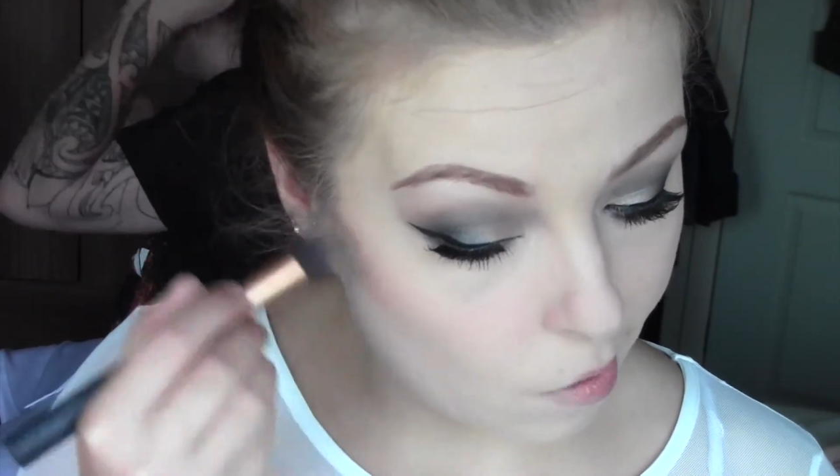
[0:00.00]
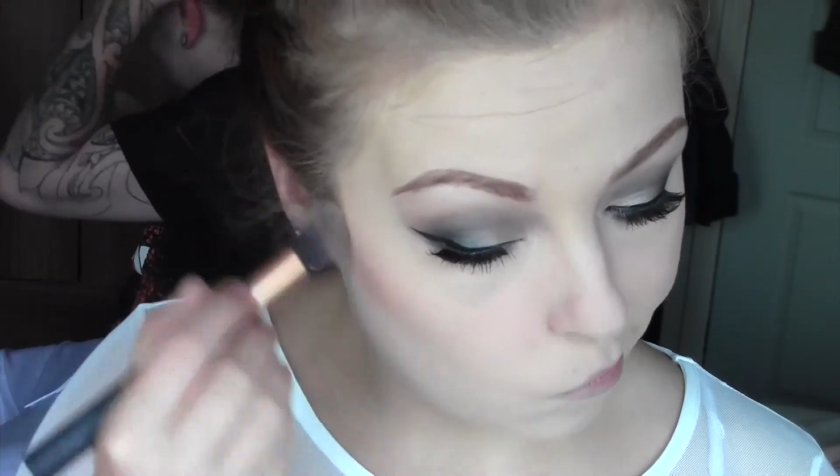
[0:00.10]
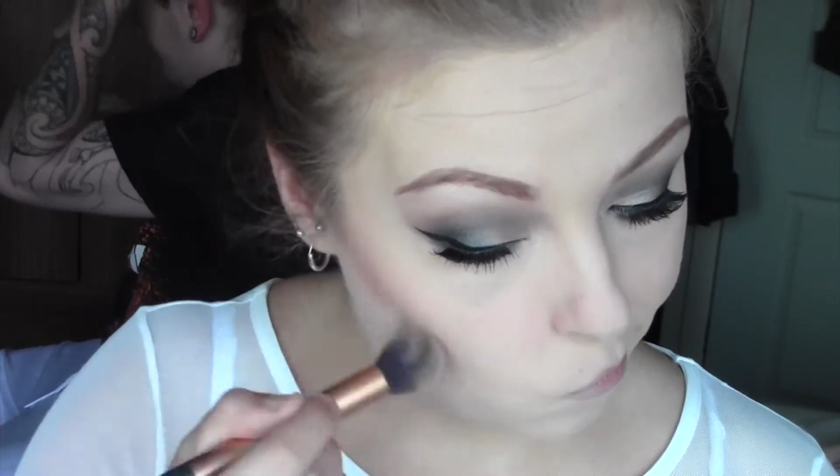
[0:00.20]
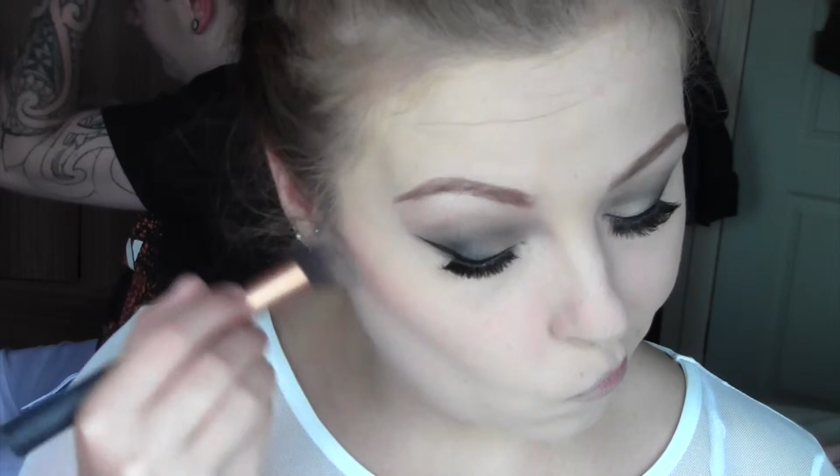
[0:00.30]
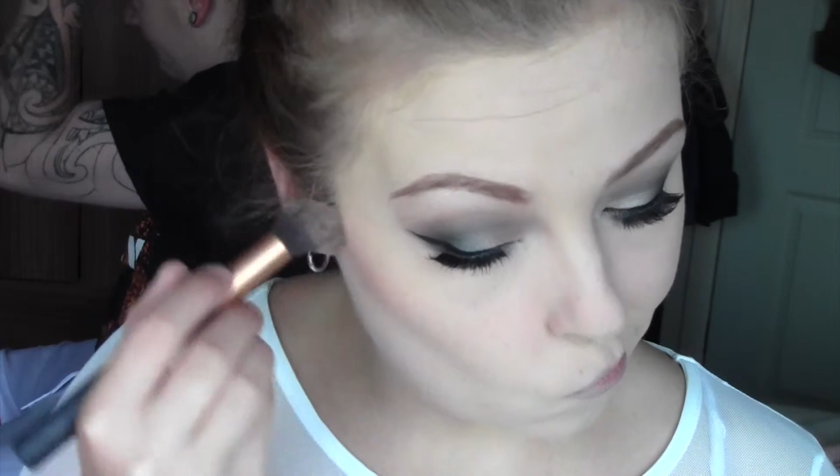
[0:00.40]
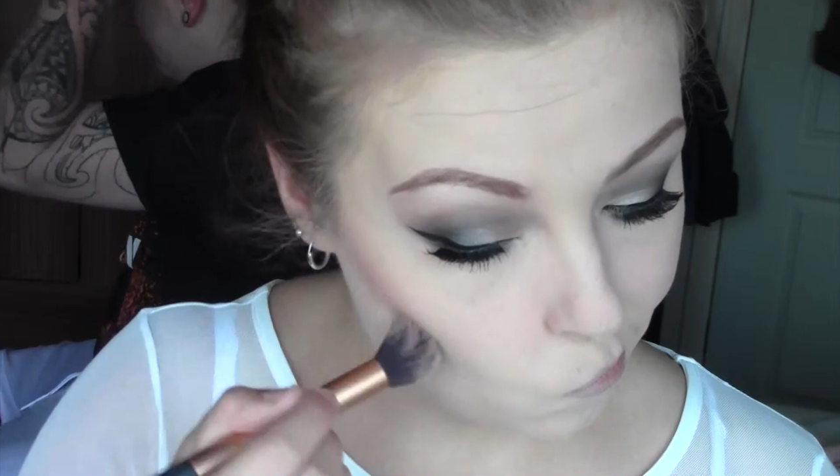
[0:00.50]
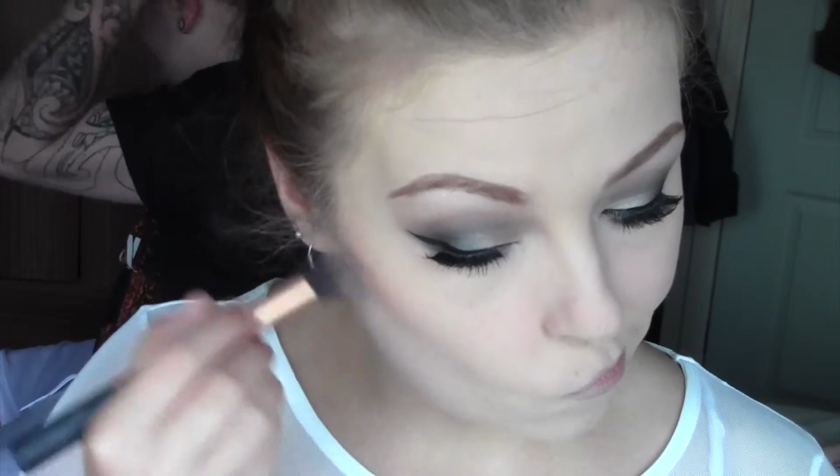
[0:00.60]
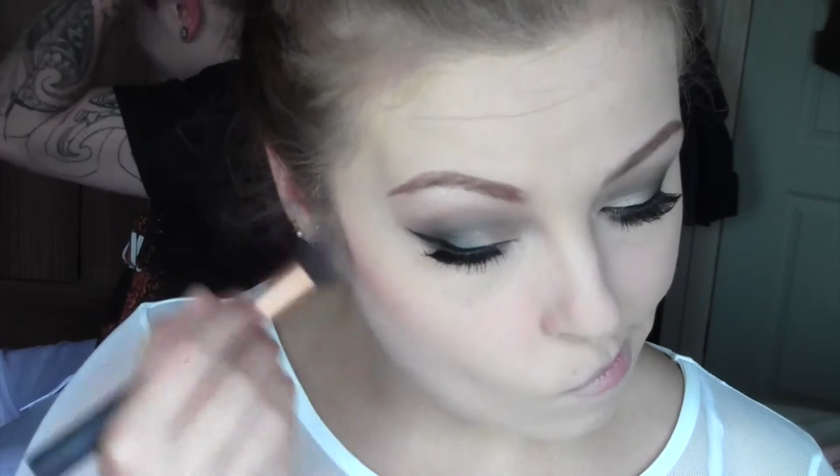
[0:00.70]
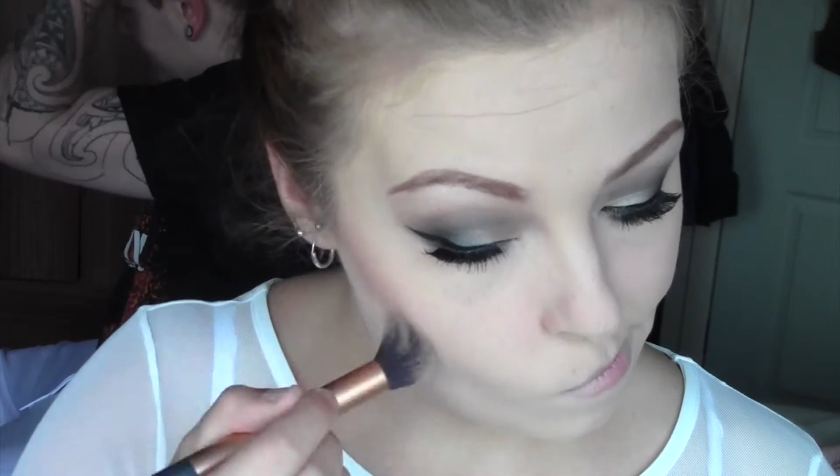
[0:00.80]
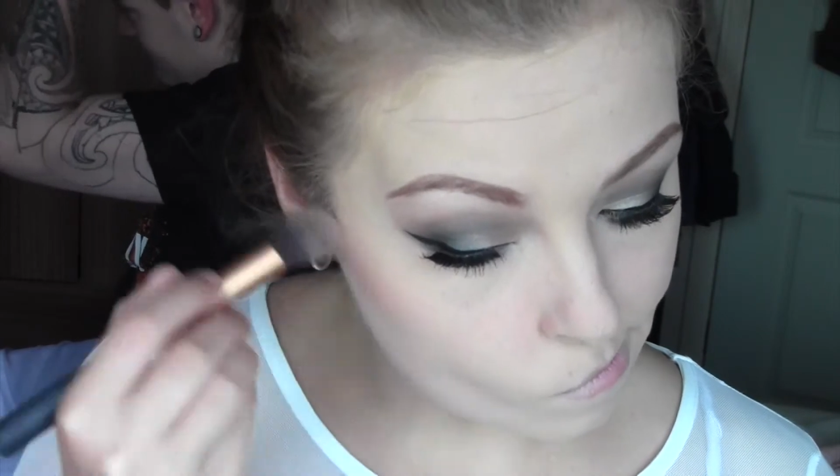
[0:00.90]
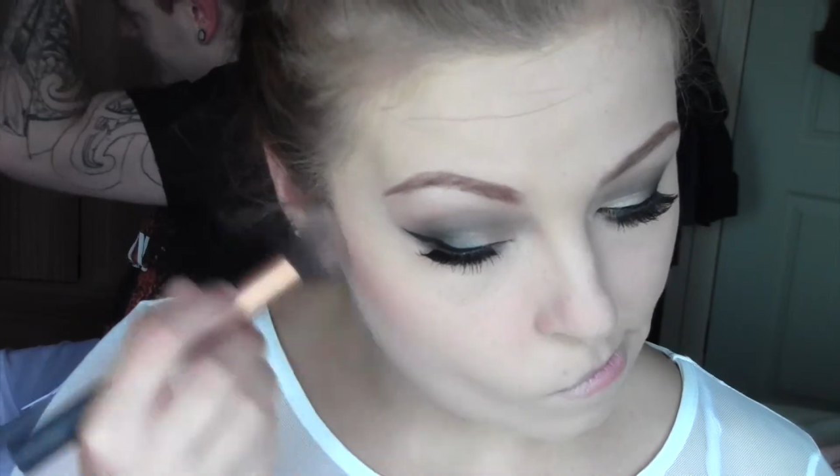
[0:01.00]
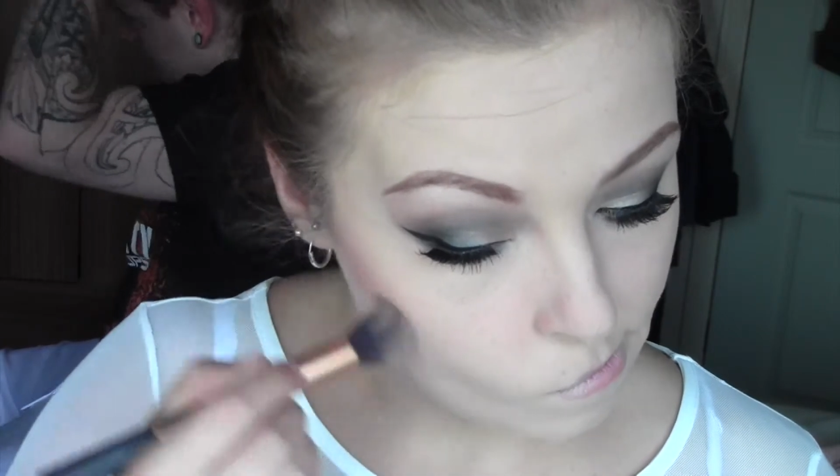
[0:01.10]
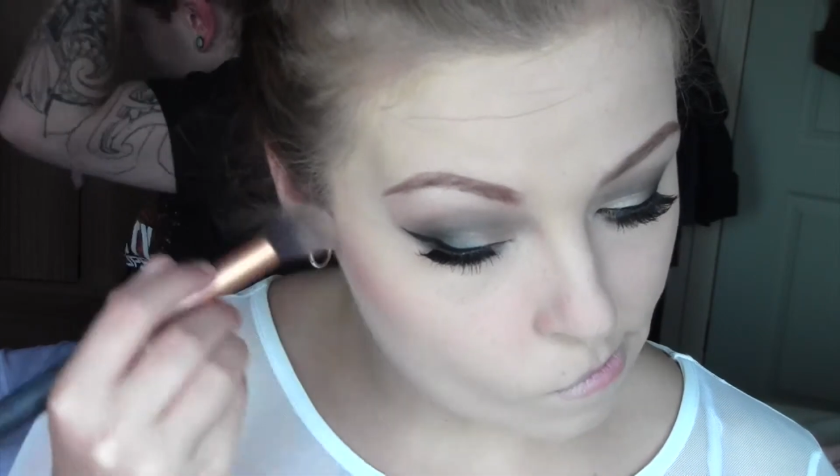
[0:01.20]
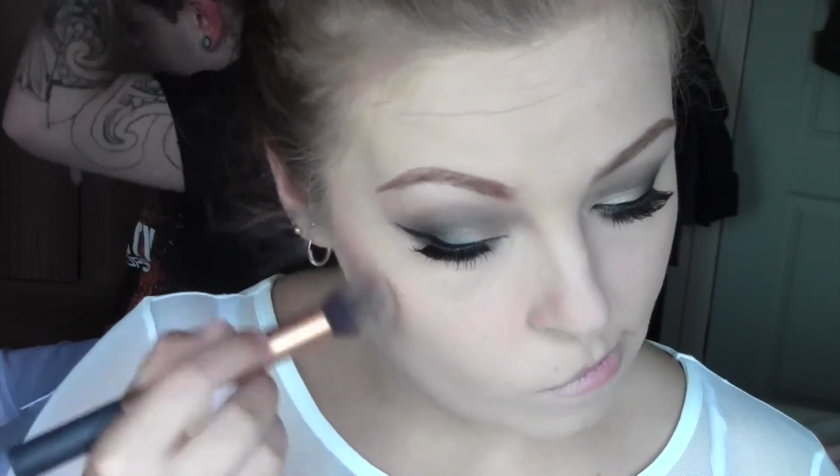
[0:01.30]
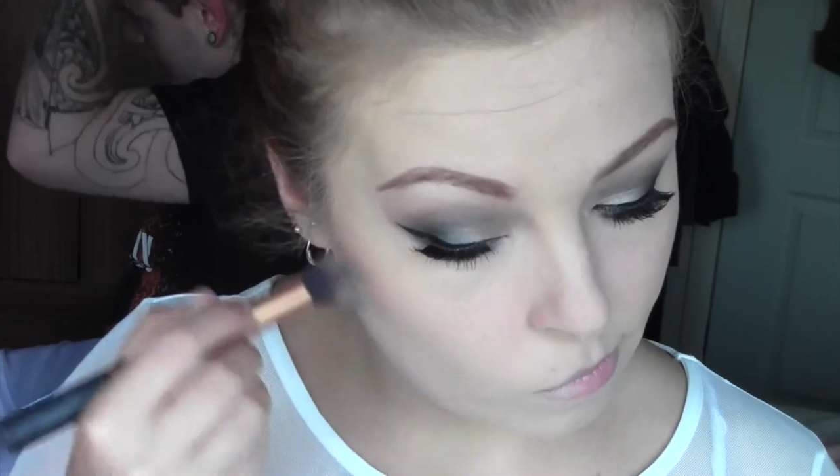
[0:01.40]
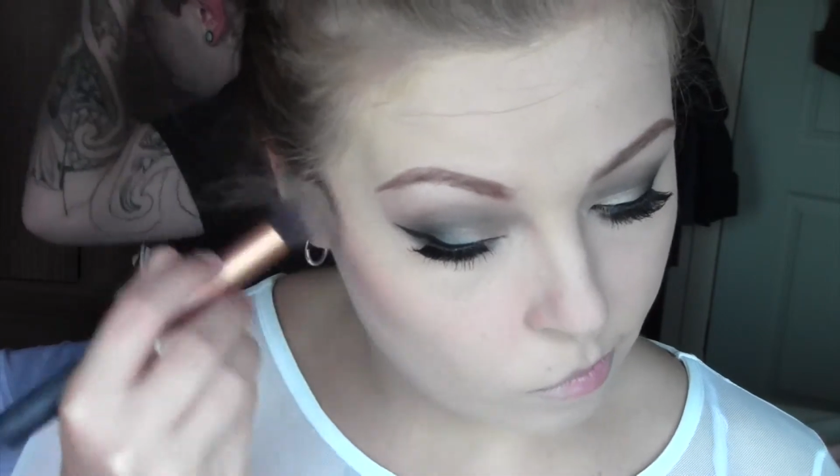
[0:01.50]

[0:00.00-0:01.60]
with my Sleek Contour Kit